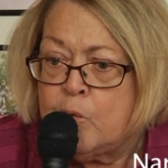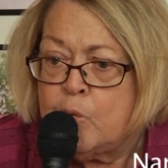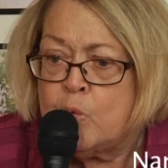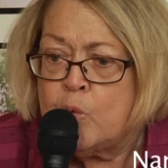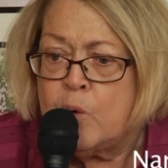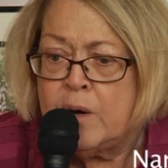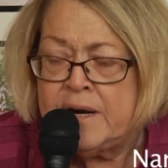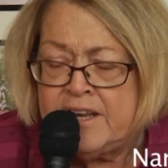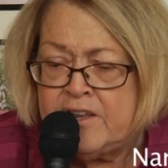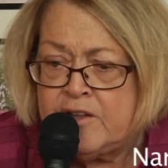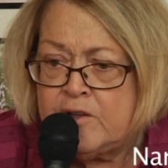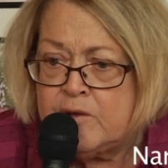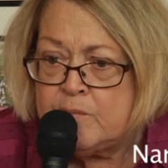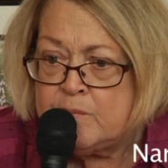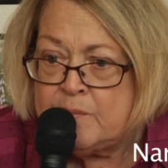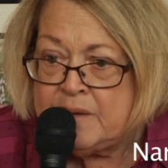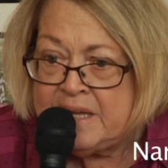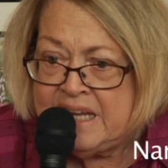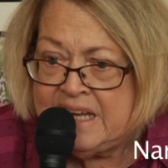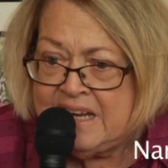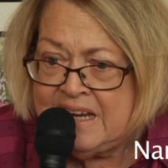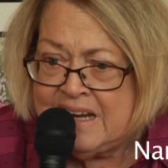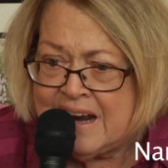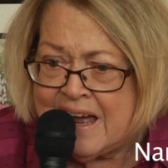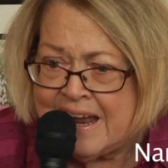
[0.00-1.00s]
What do you
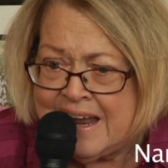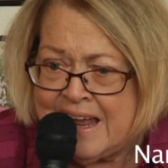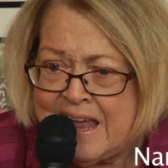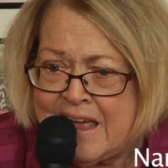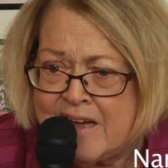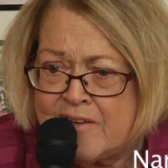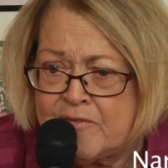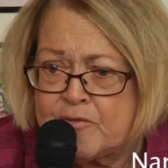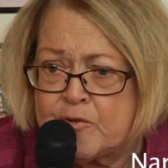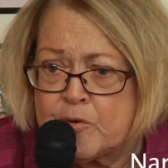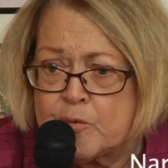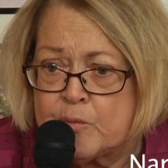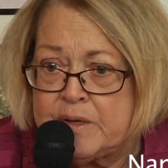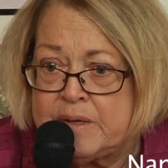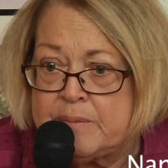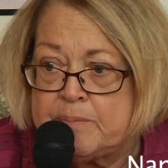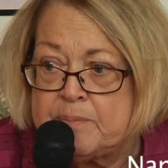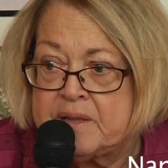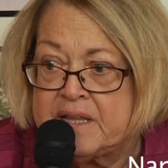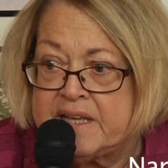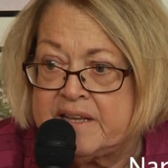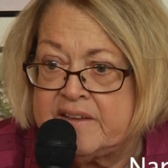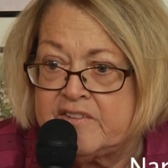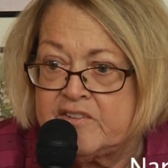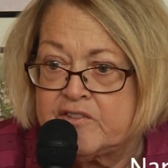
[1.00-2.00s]
mean I have to
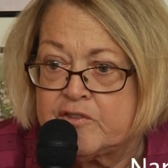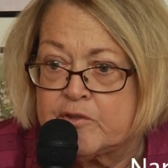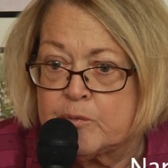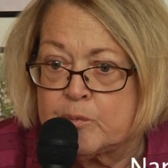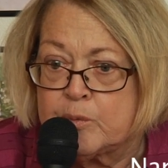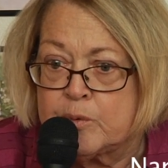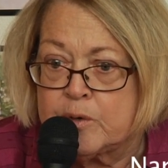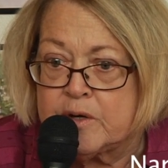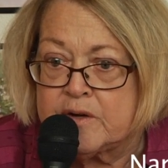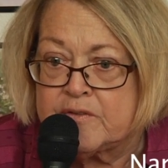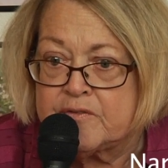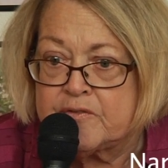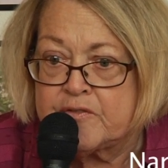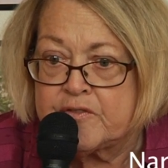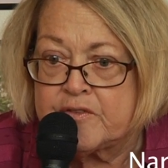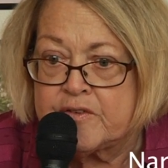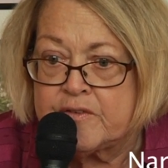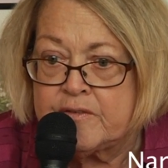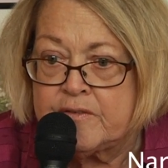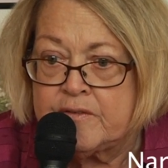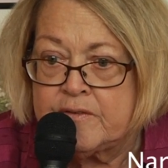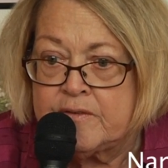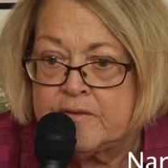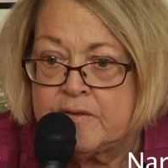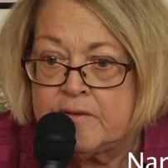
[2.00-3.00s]
replace the roof?
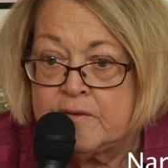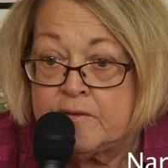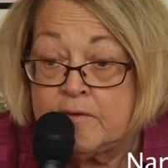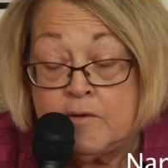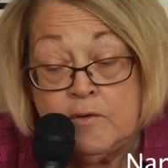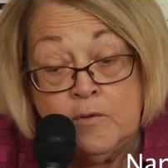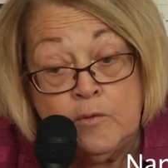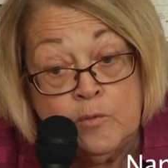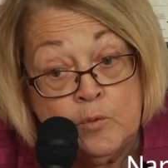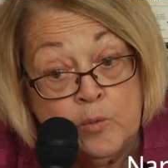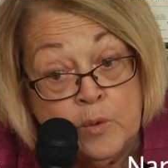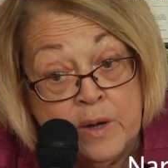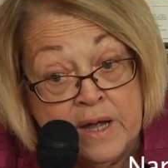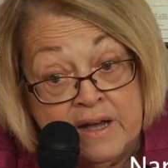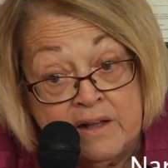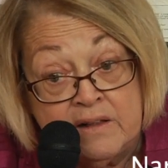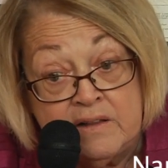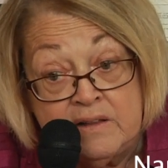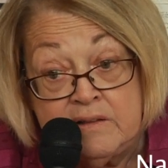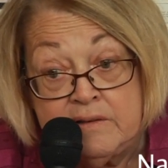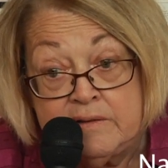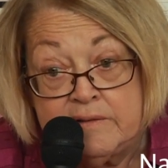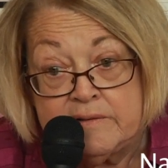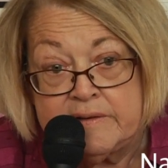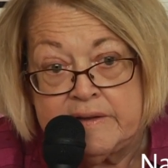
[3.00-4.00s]

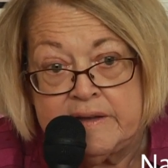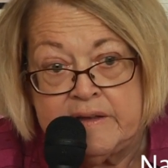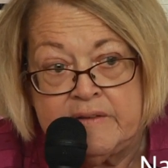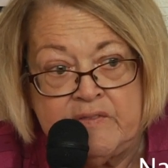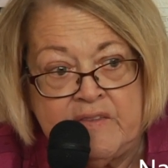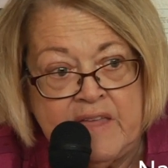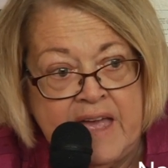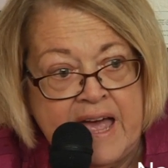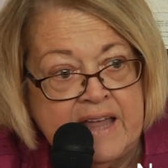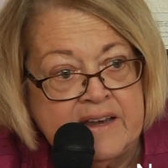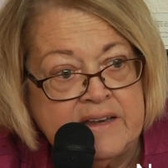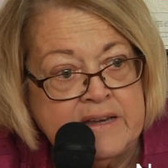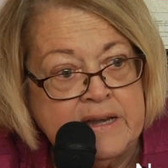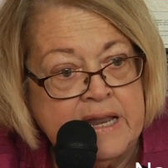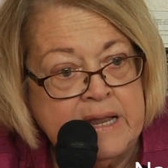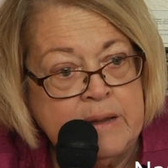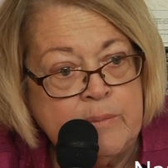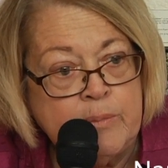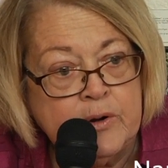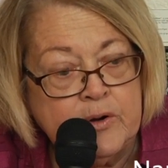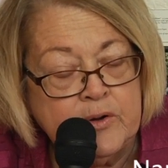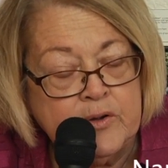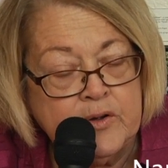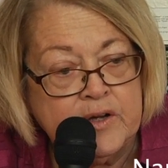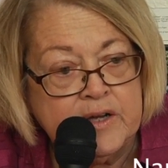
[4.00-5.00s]
Well, in that
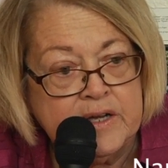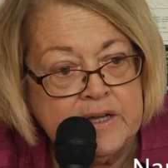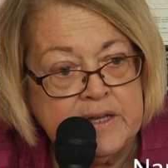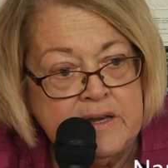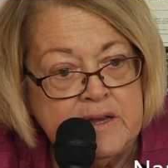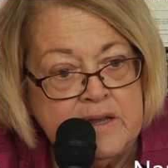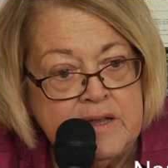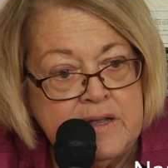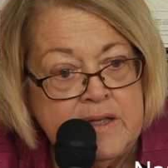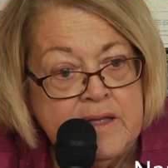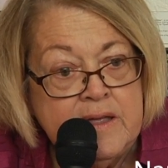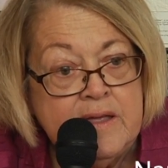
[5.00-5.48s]
neighborhood,